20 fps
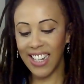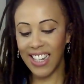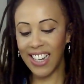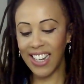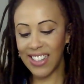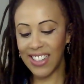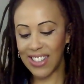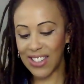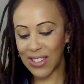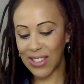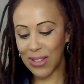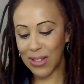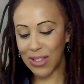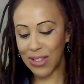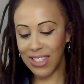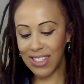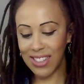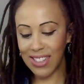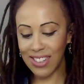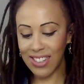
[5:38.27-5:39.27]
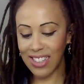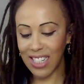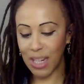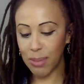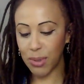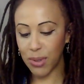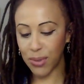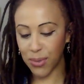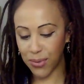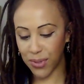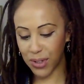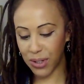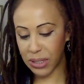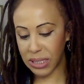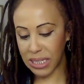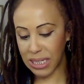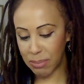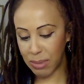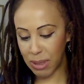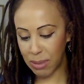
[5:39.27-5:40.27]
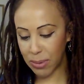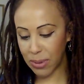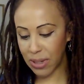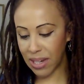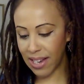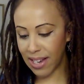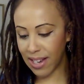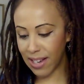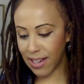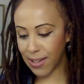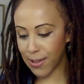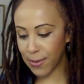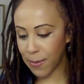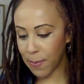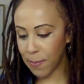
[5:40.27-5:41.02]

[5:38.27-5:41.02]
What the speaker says: And so these are the types of fears that people have.